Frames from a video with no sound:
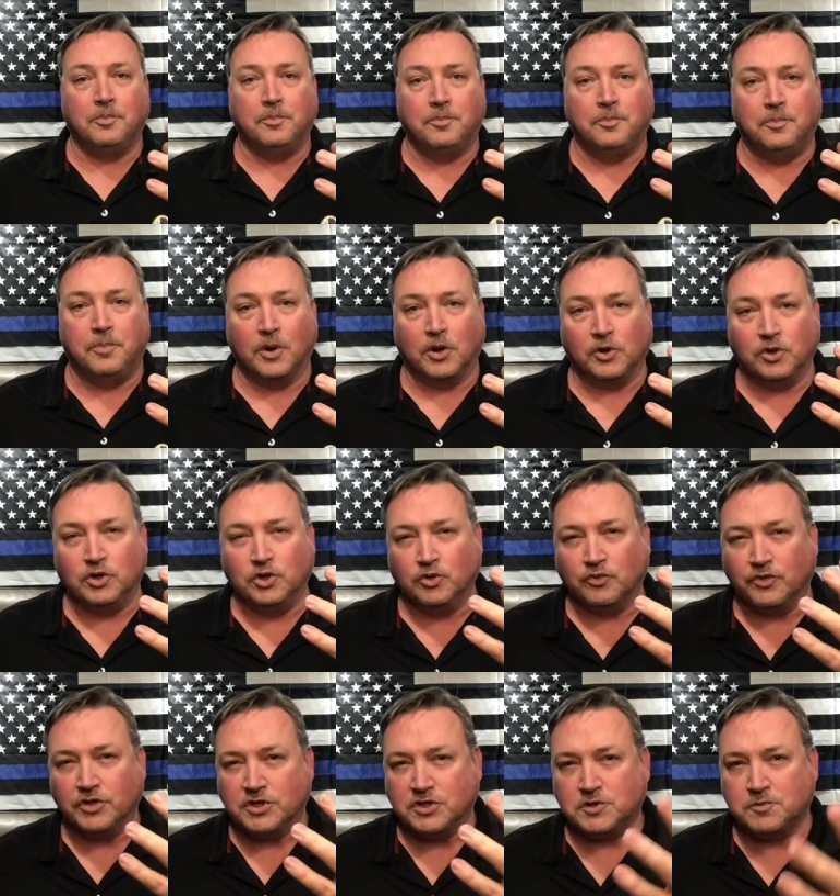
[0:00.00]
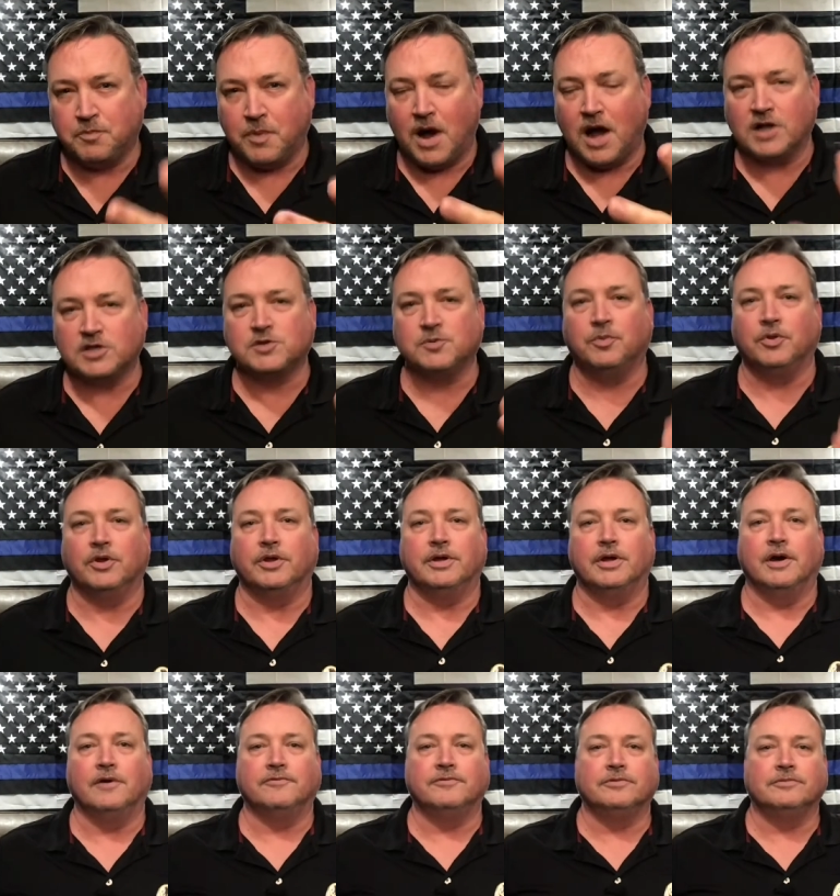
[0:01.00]
But are you responsible
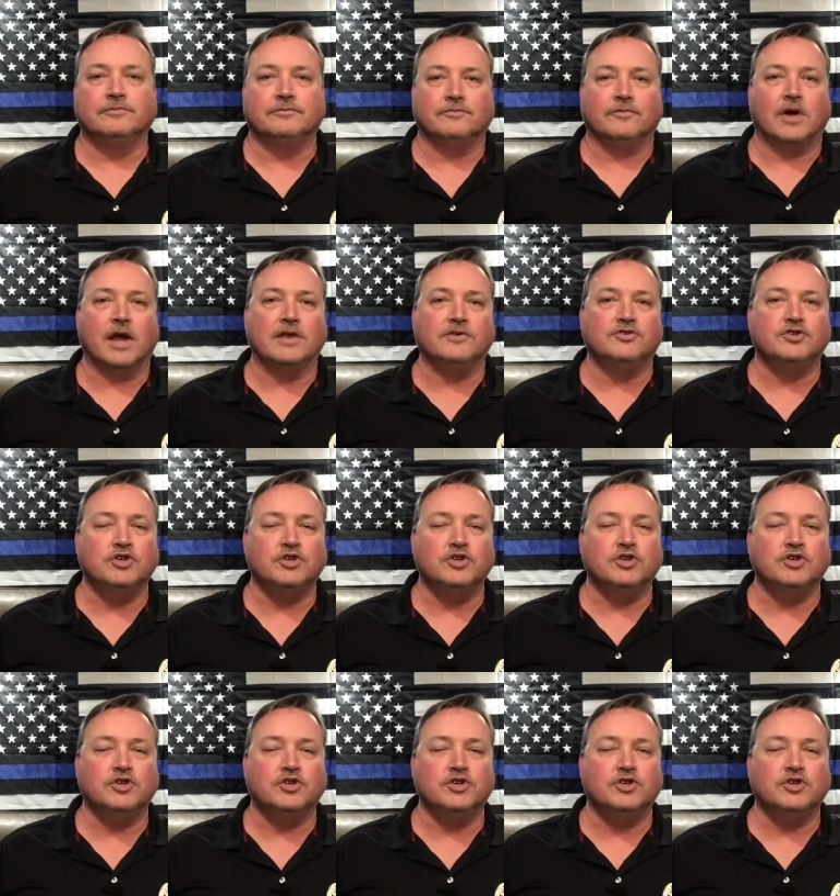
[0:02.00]
enough, right?